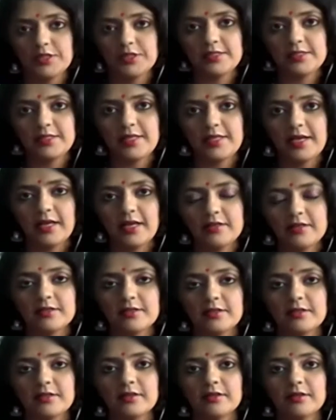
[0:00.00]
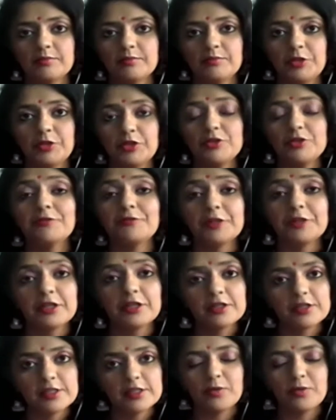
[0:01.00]
that you know, difficult
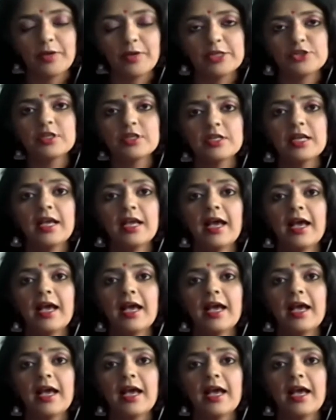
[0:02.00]
situation,